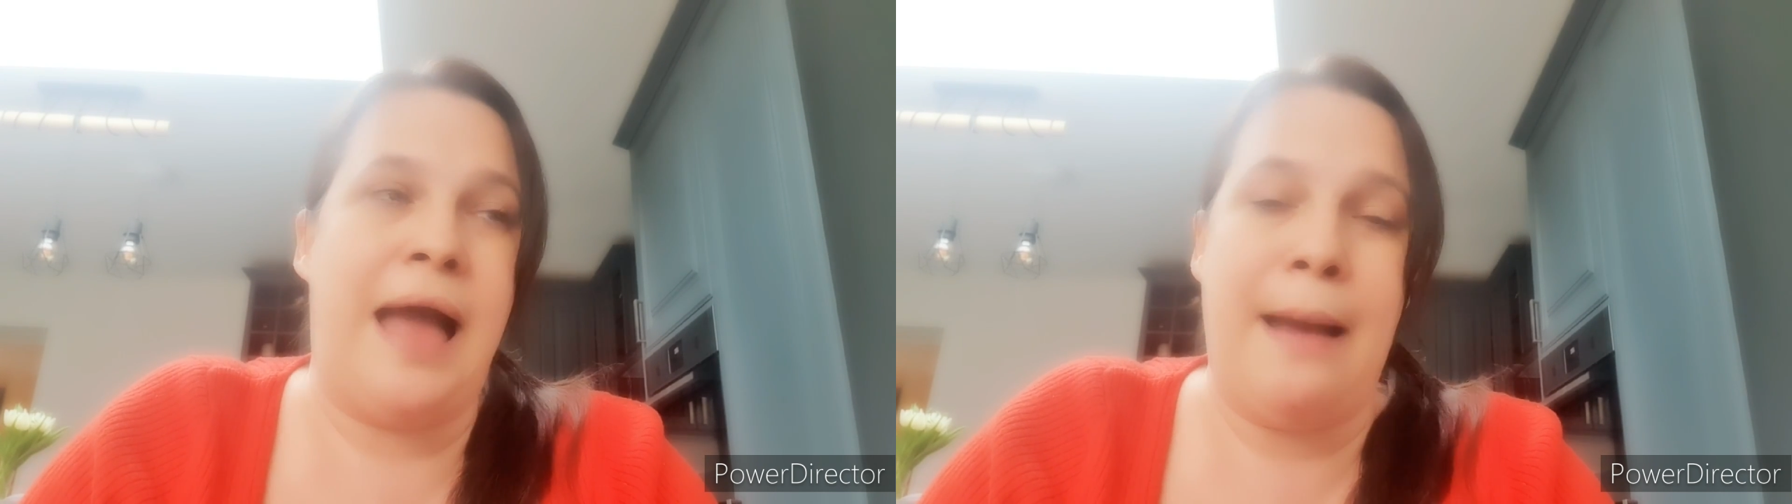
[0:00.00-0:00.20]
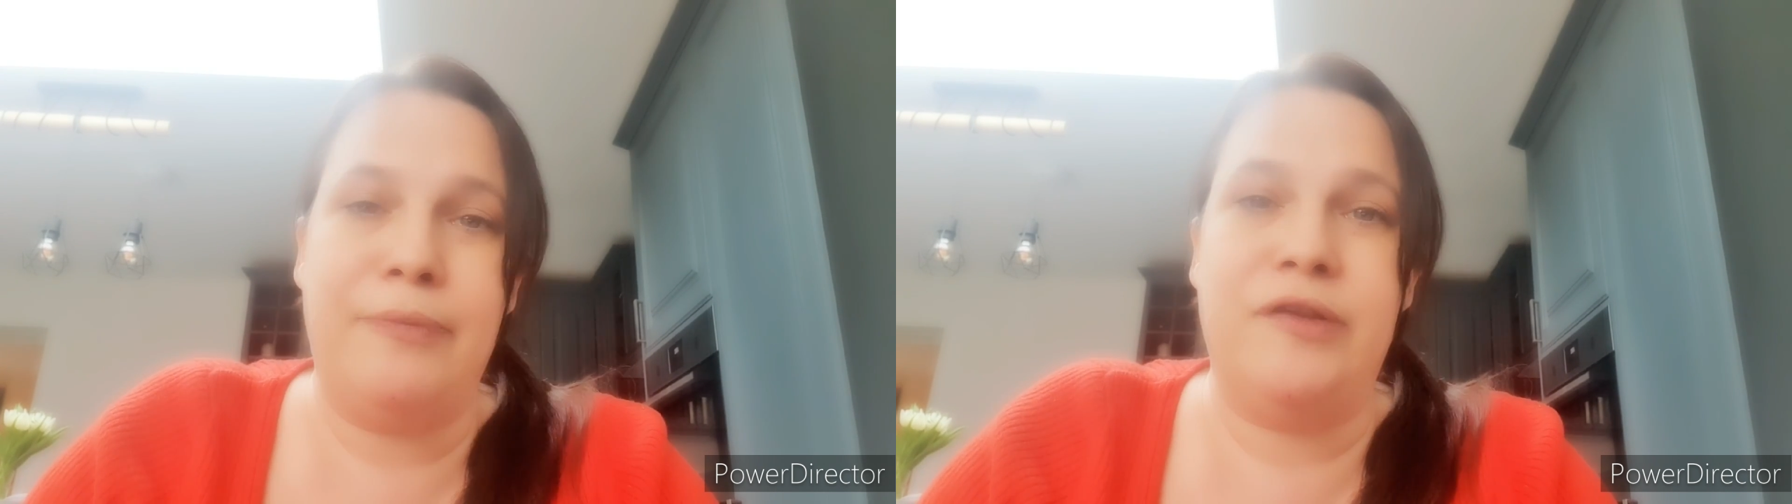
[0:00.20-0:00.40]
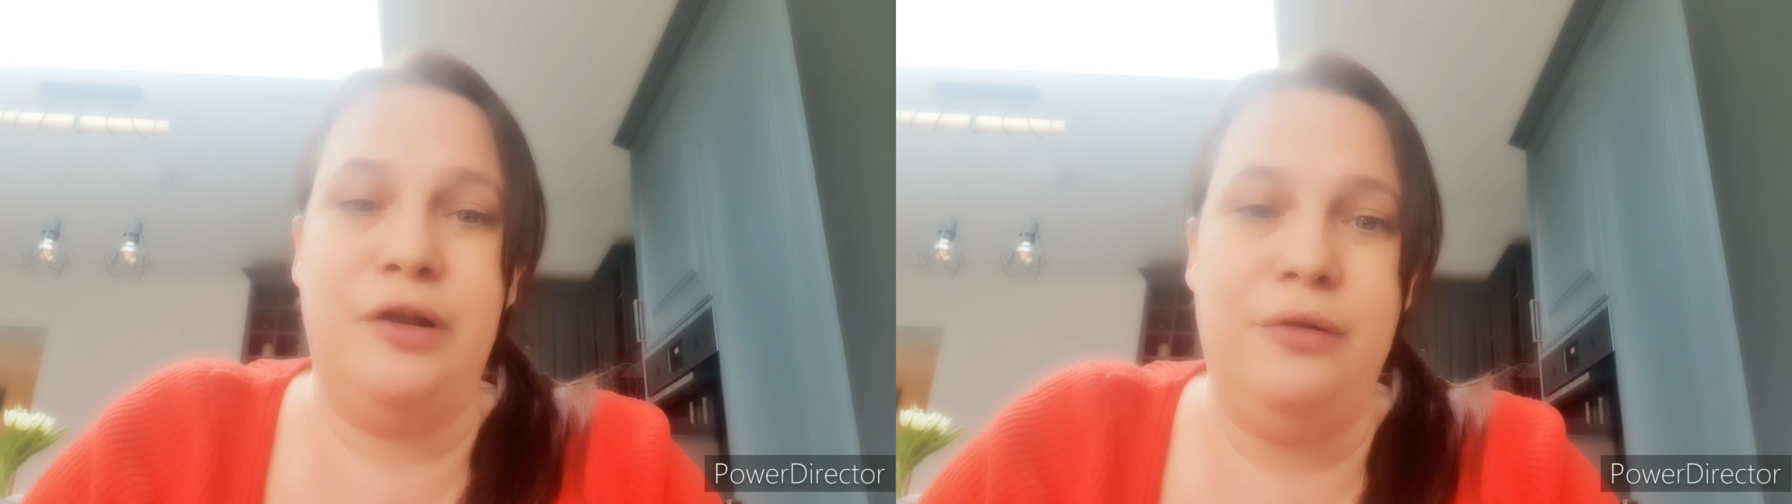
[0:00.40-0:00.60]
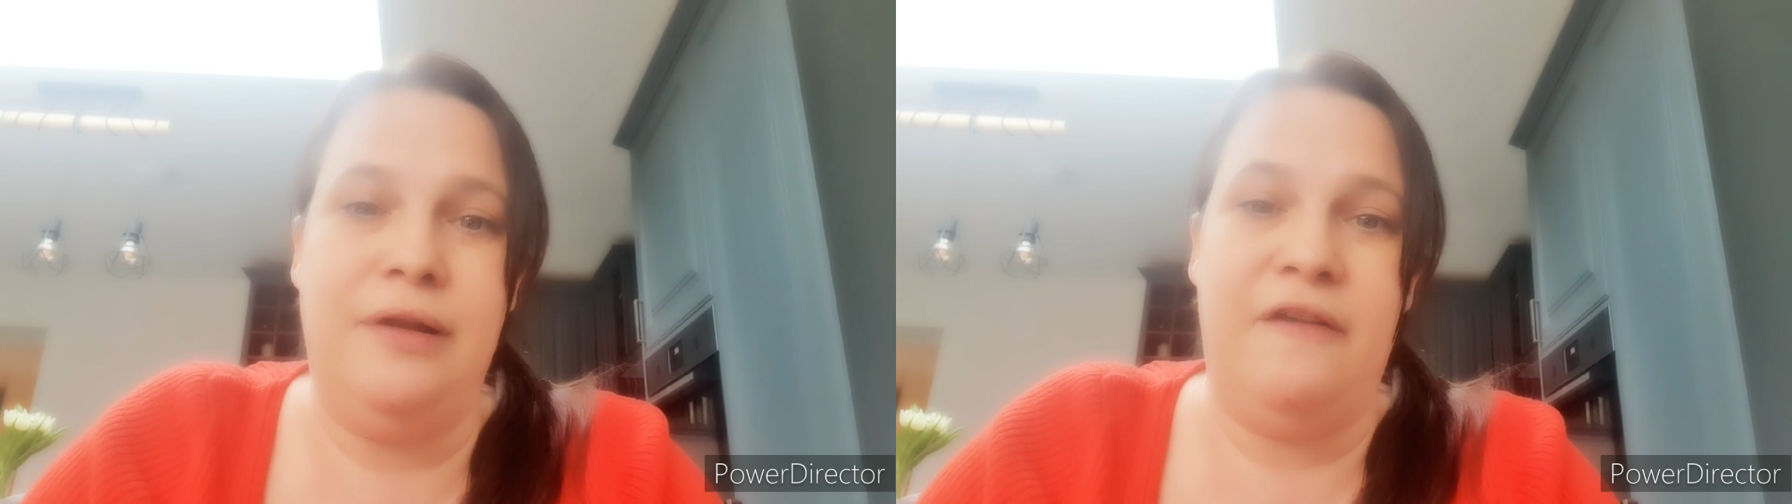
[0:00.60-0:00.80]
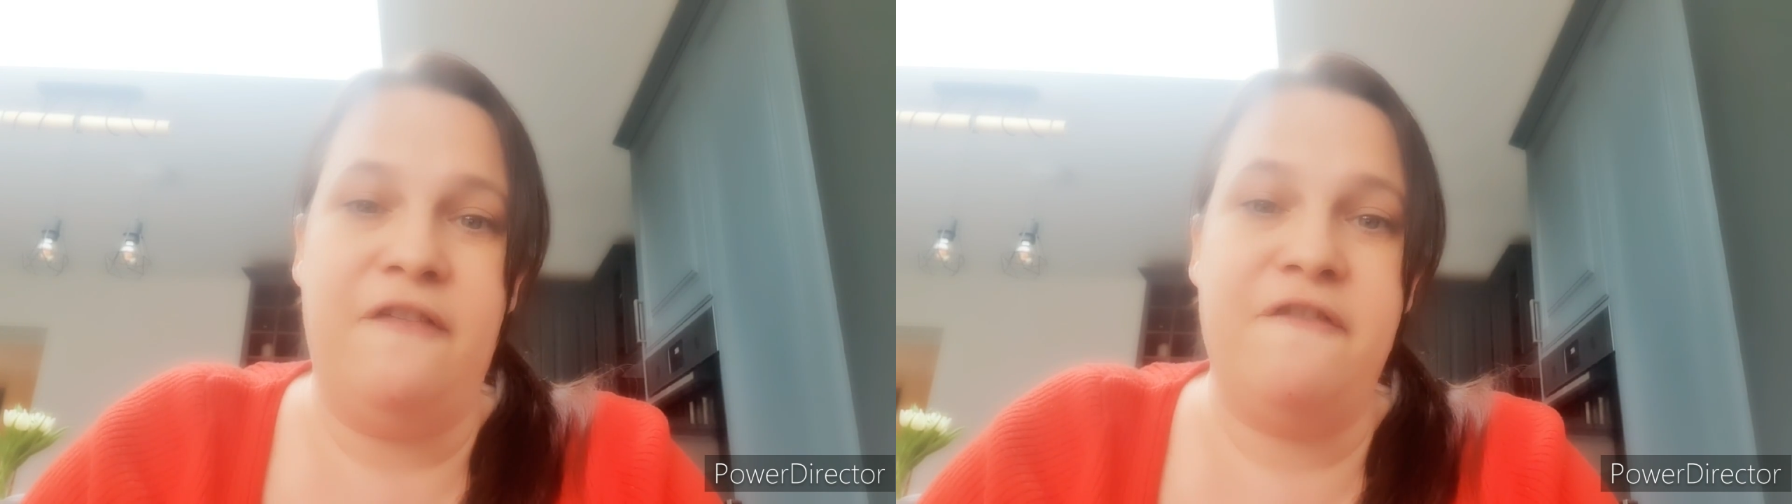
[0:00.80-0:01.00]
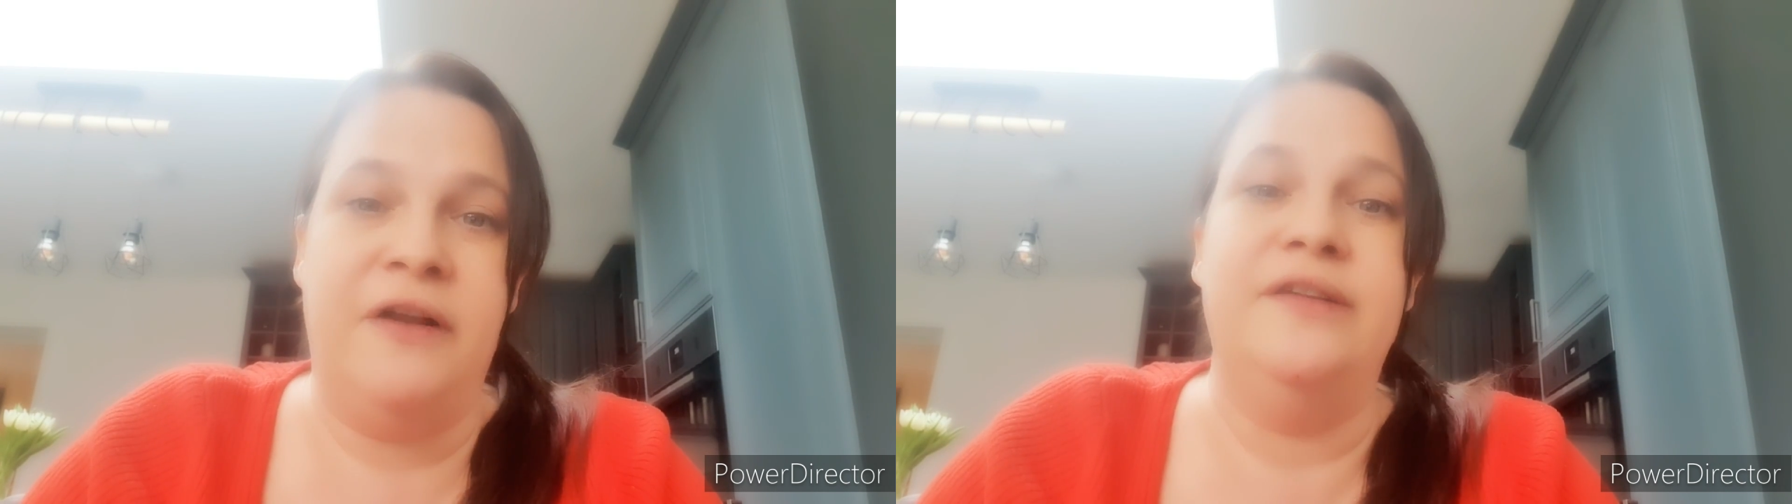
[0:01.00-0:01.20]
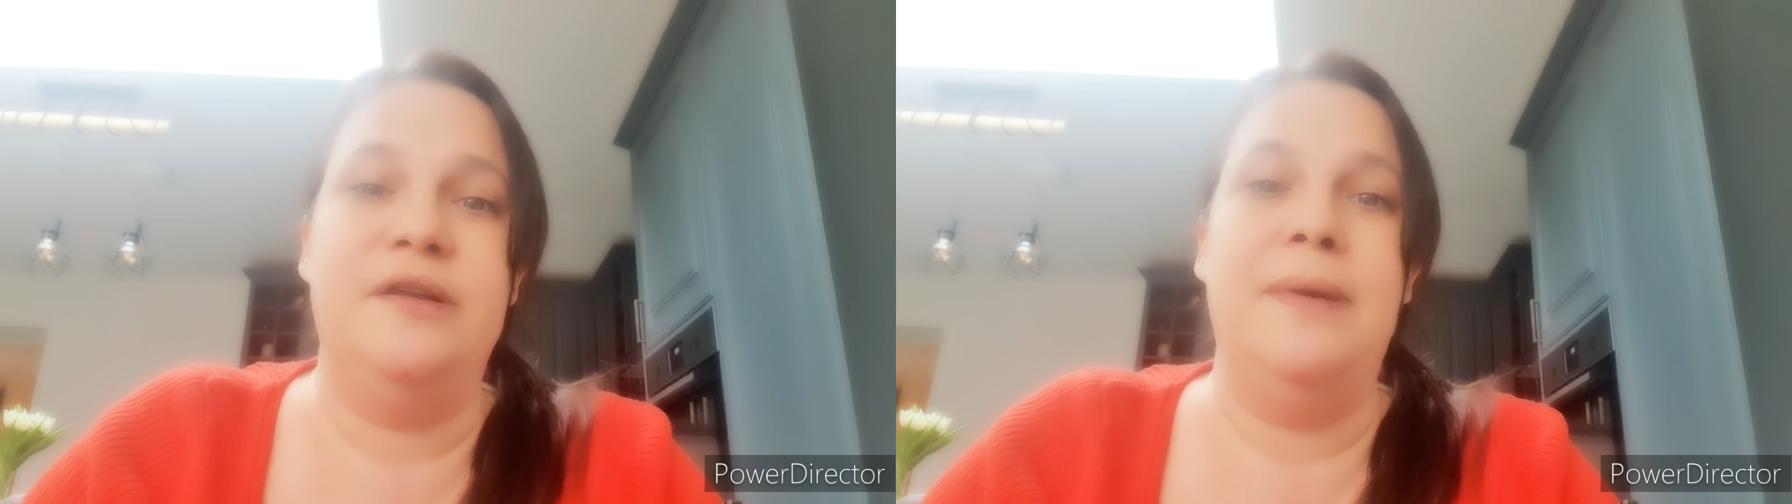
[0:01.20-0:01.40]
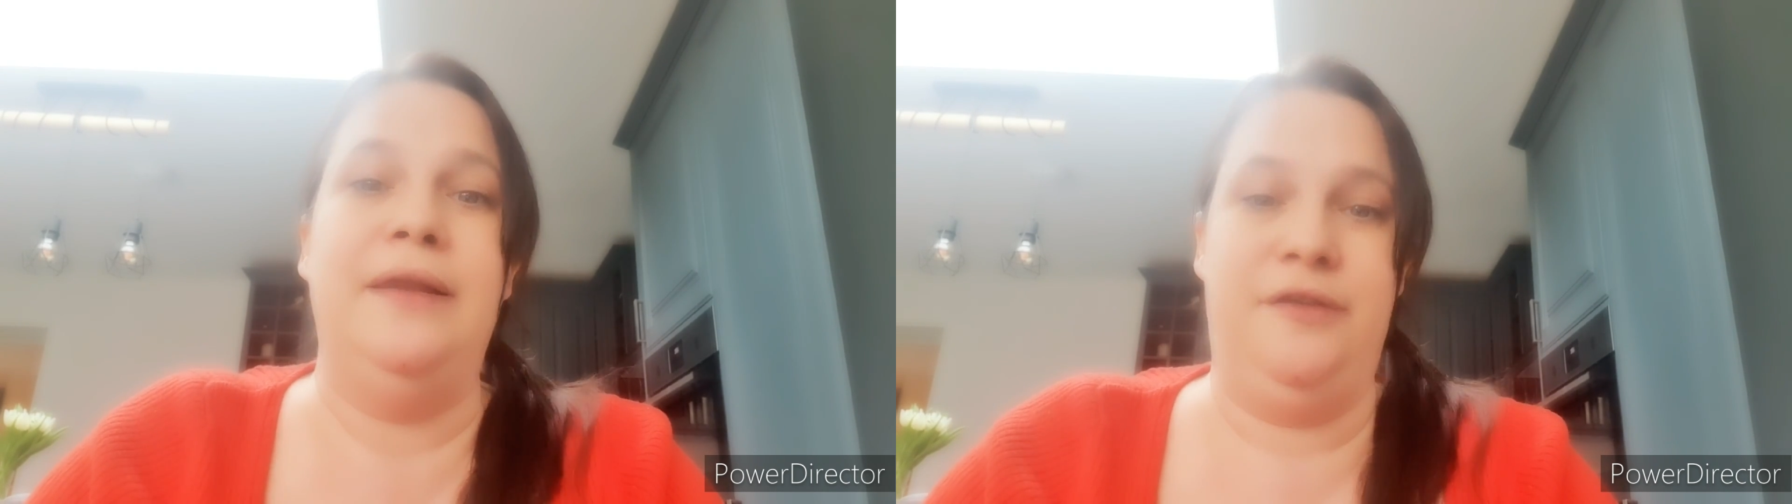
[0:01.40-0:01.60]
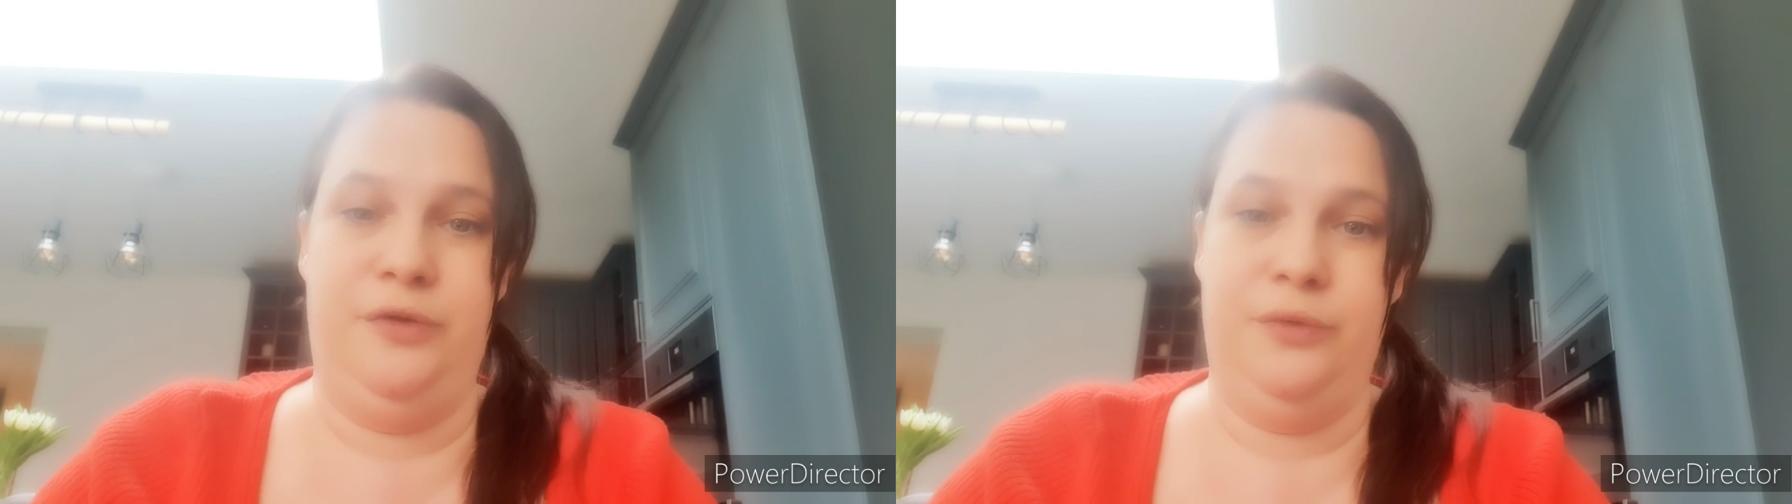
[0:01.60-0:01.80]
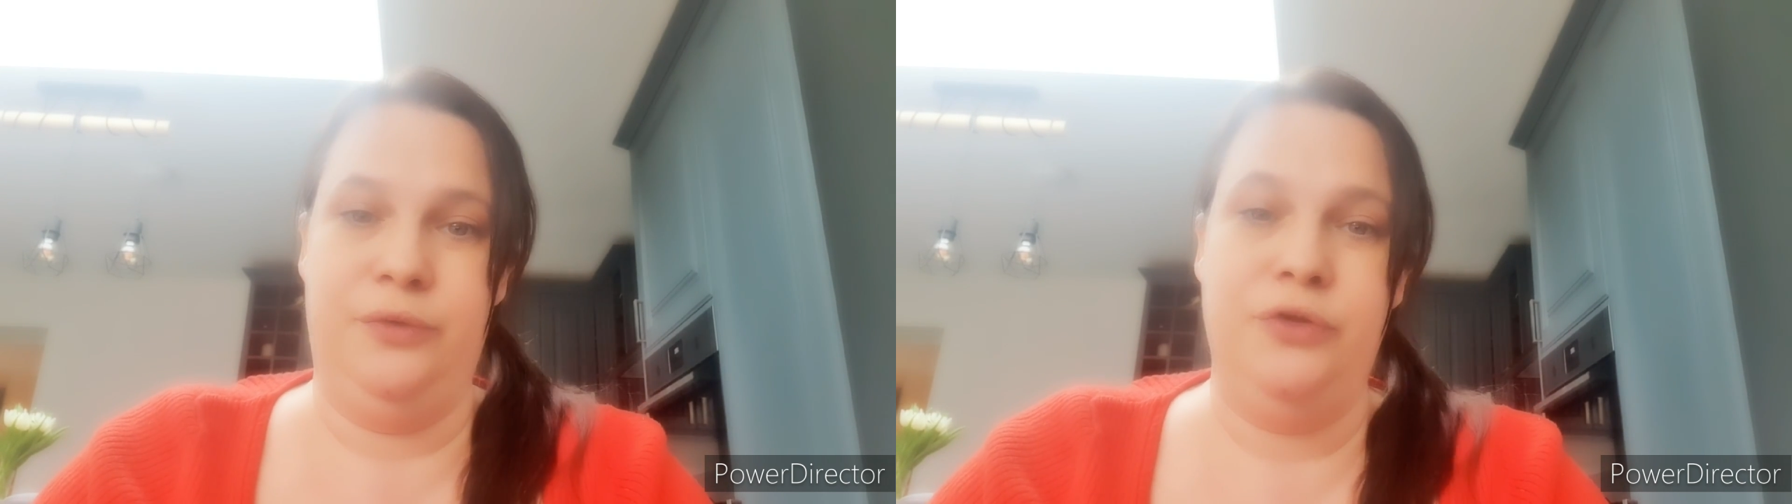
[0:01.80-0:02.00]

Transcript: absolutely fundamental.